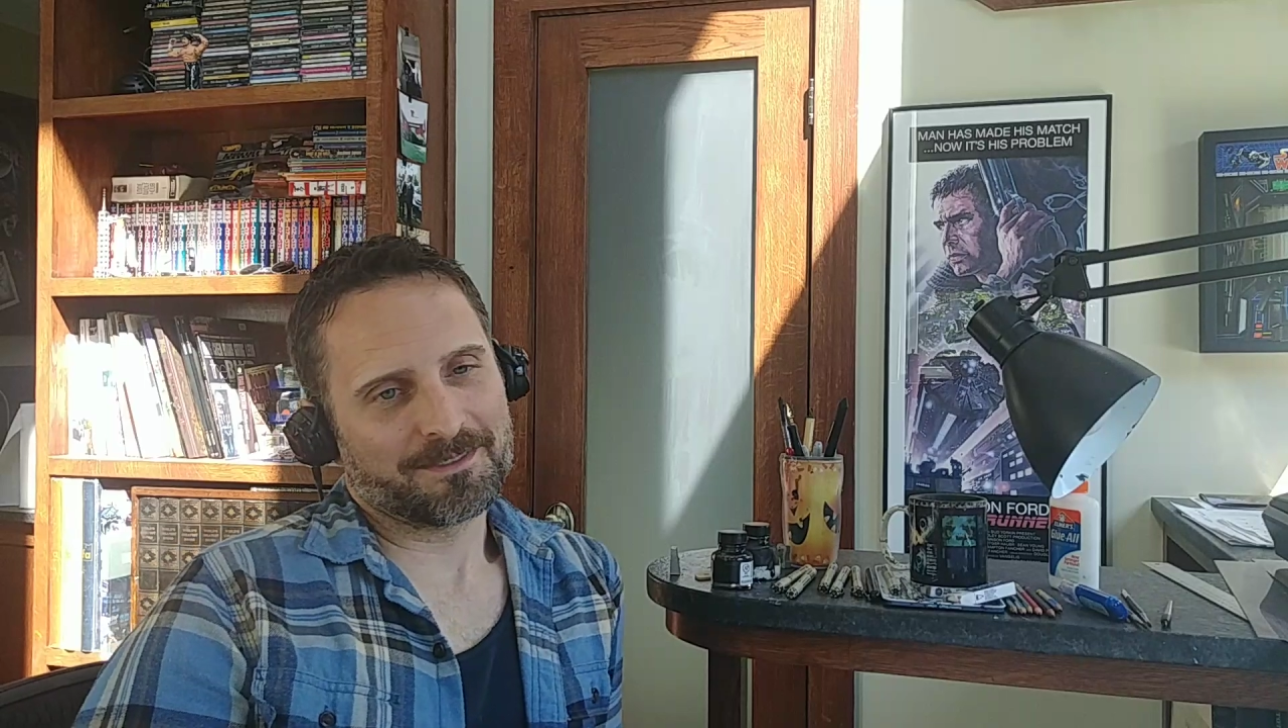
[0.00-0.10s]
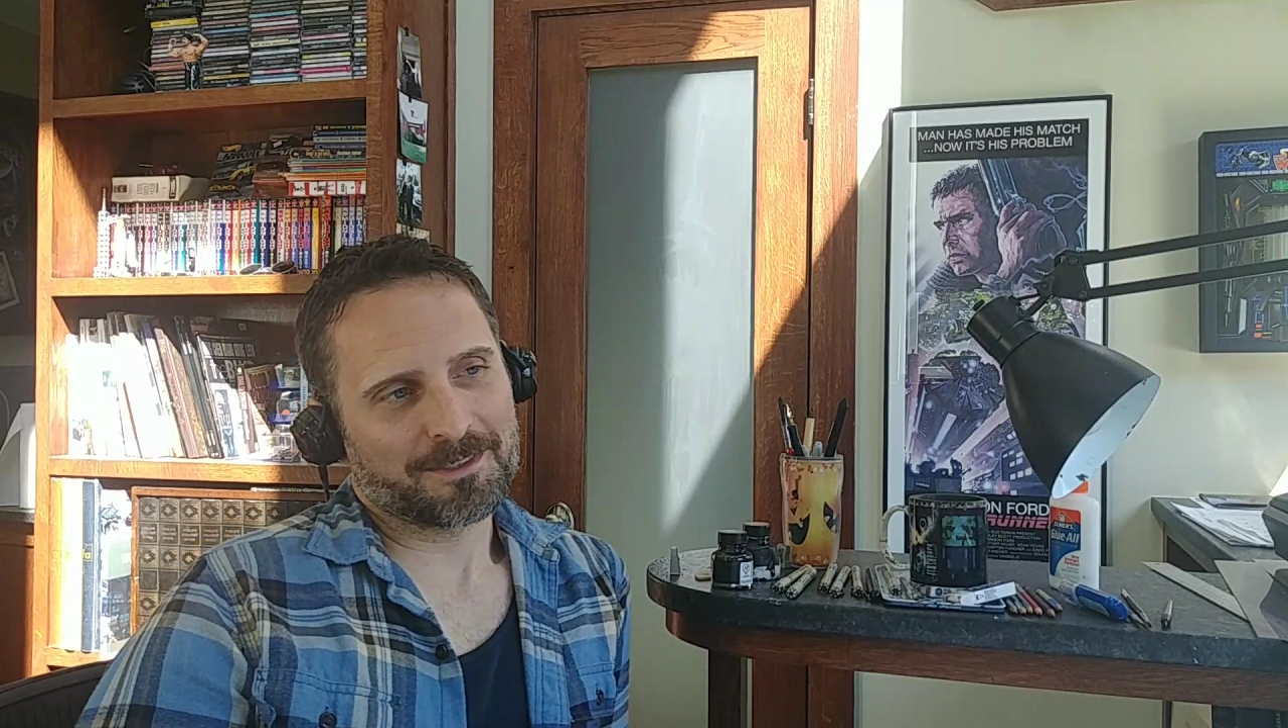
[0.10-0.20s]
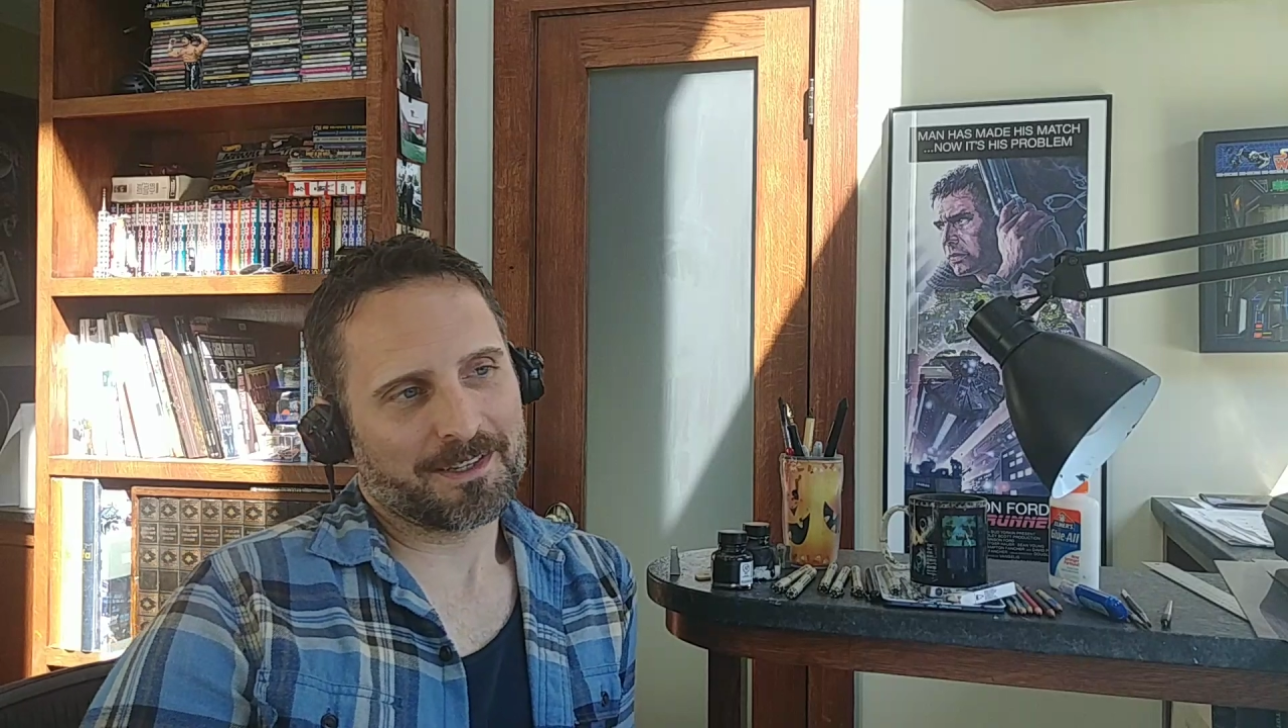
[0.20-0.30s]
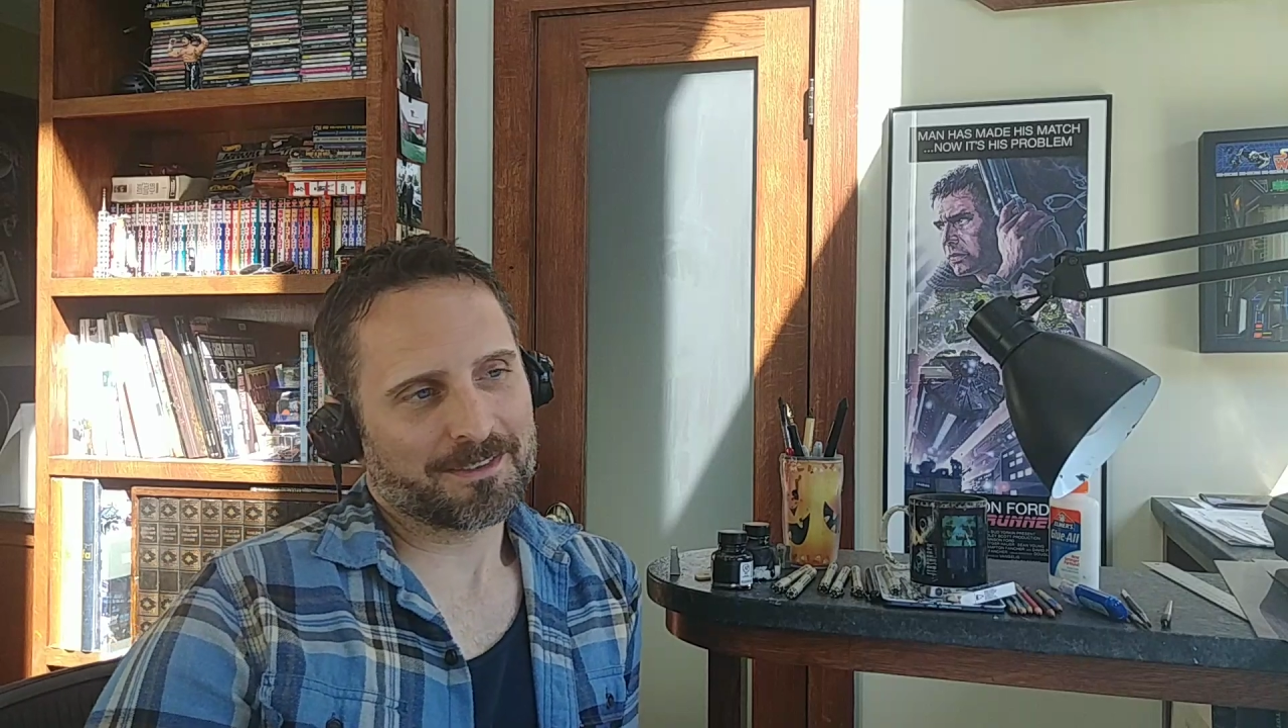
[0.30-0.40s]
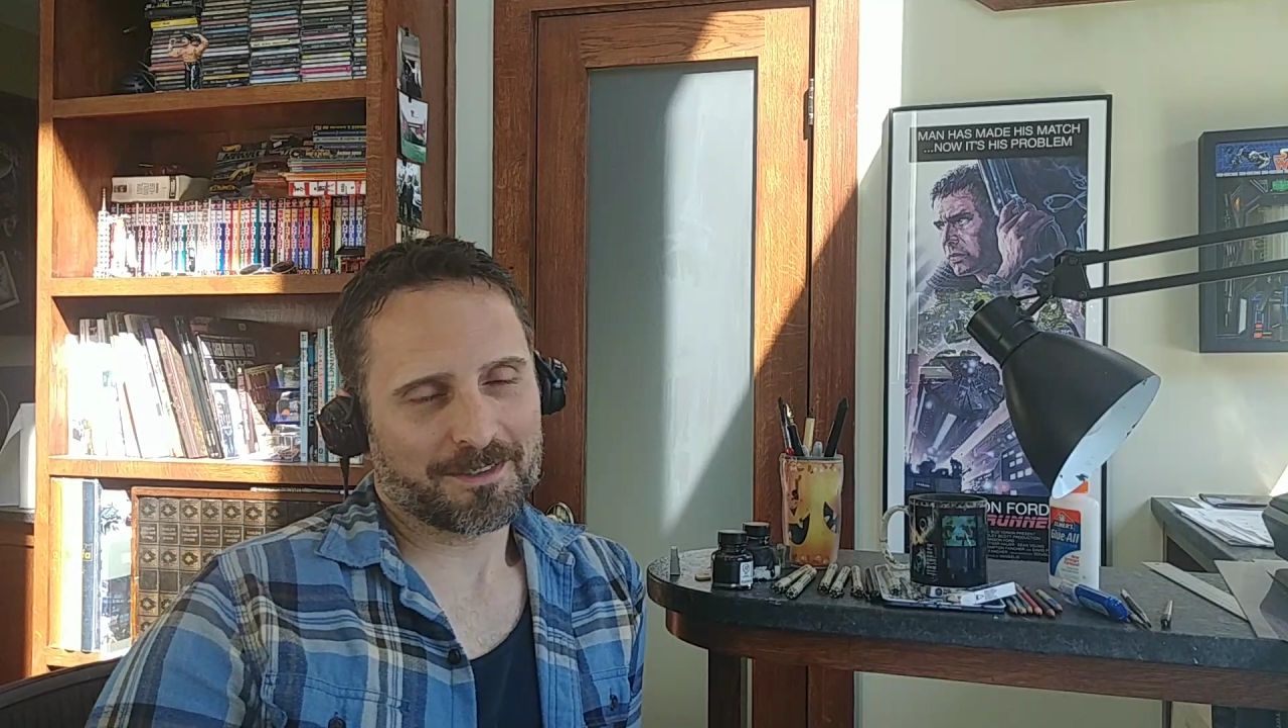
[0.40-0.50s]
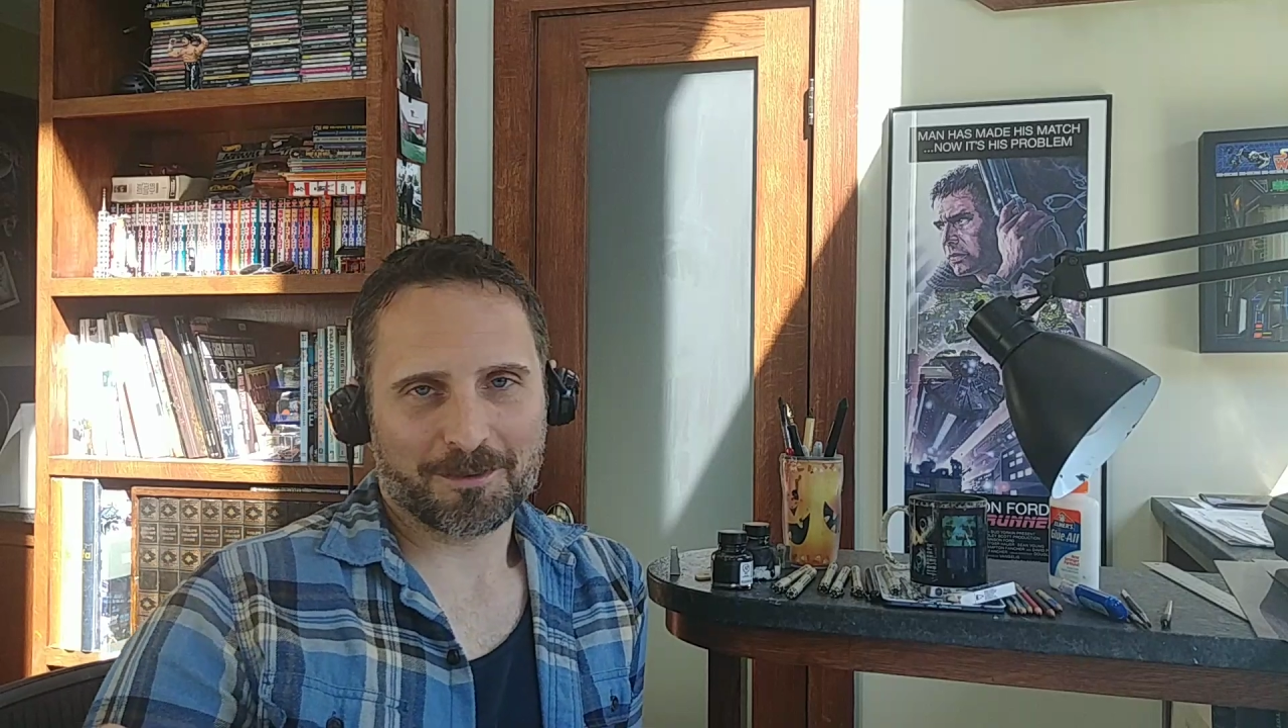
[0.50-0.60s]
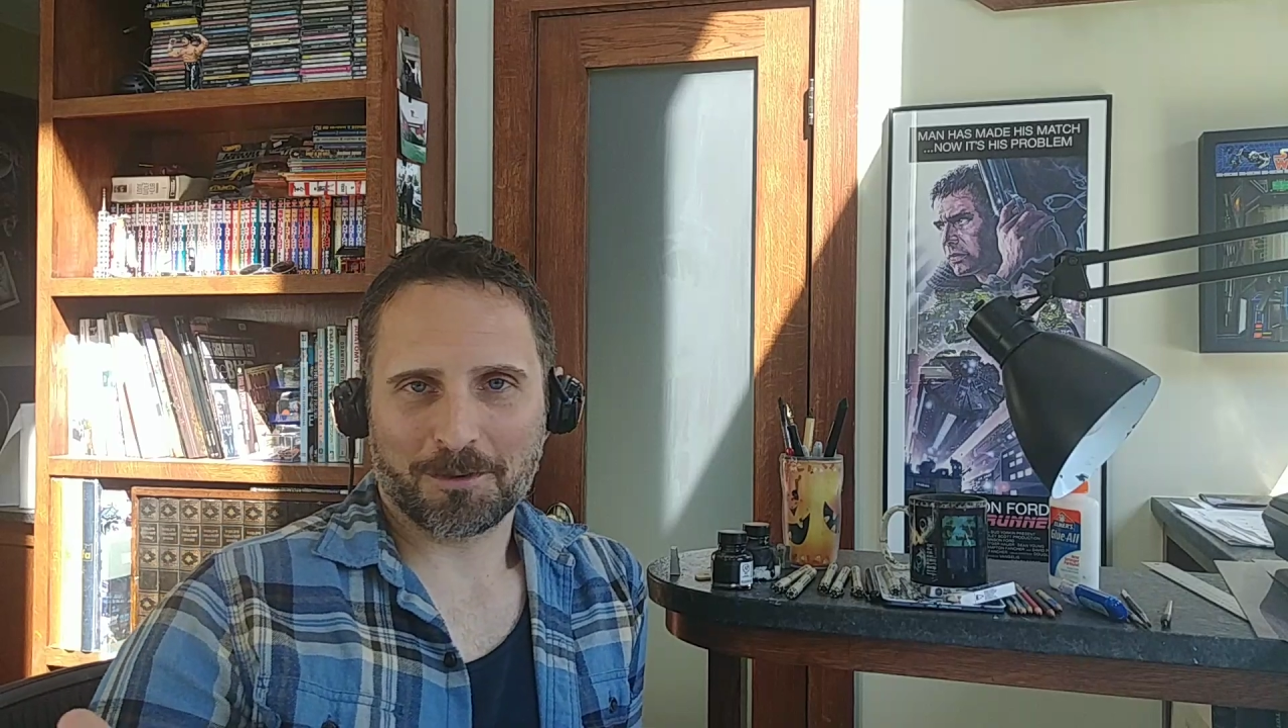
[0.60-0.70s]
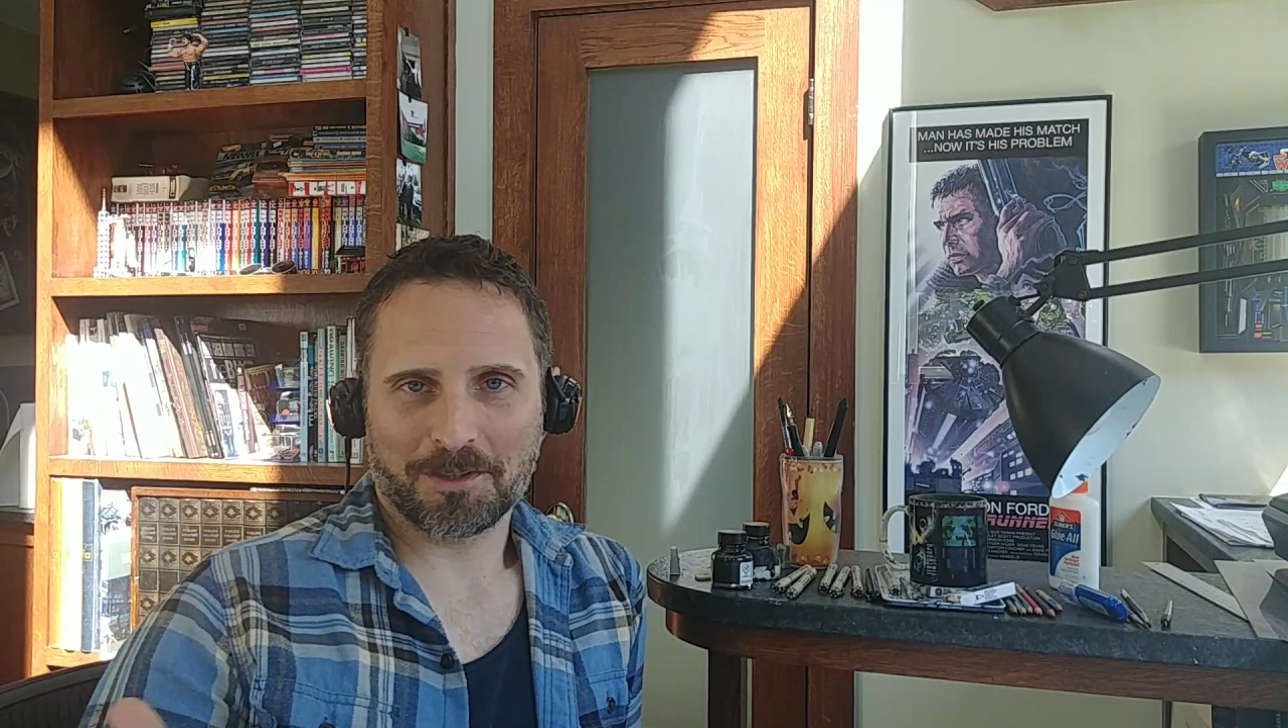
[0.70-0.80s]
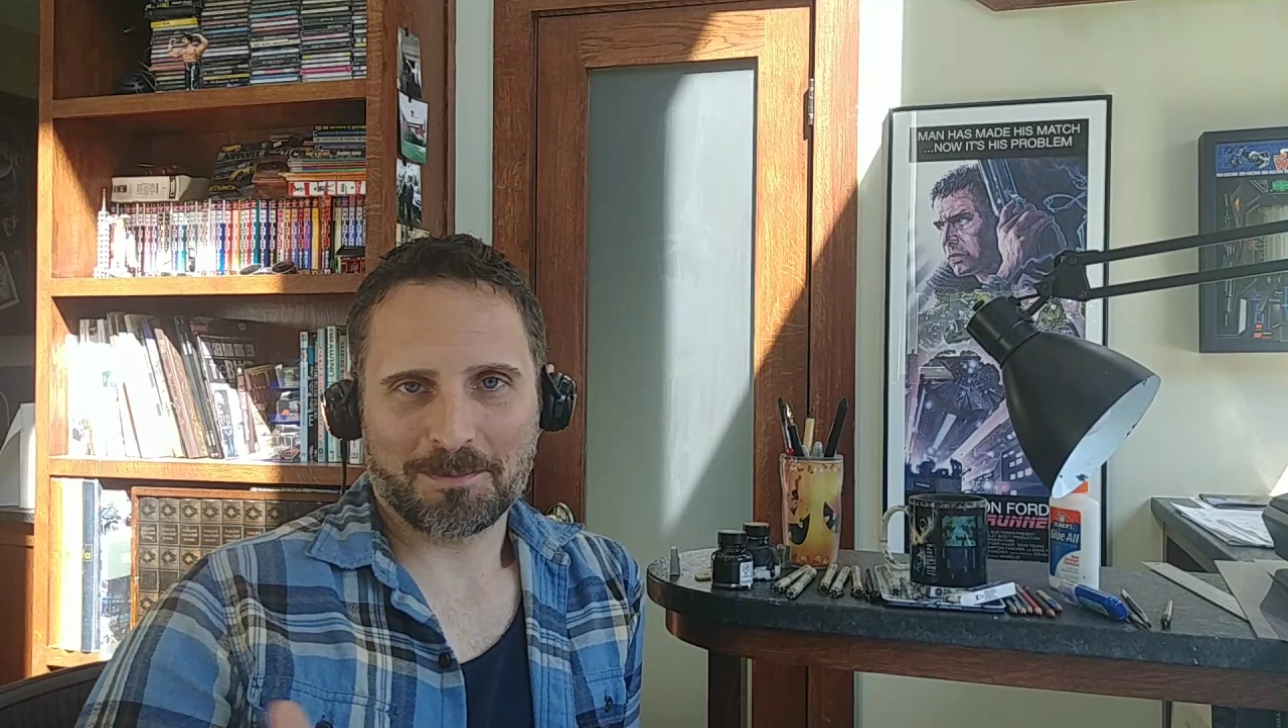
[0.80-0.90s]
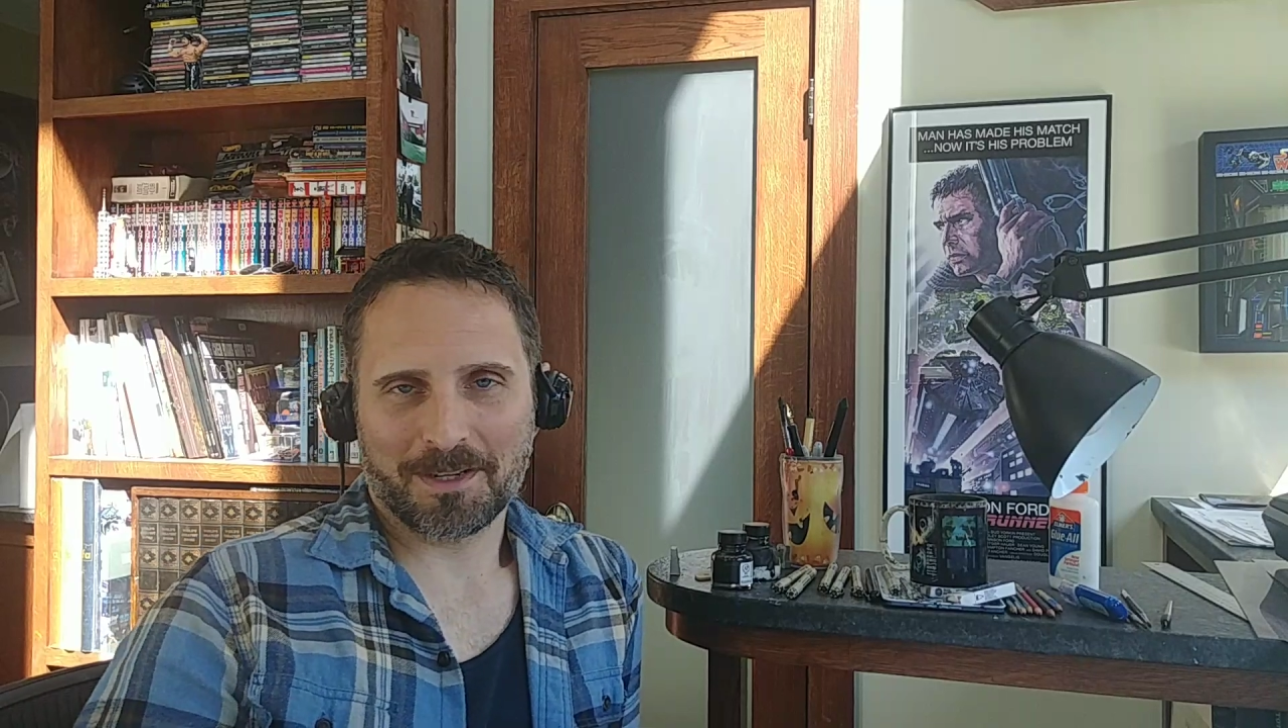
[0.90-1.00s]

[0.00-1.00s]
so that's the story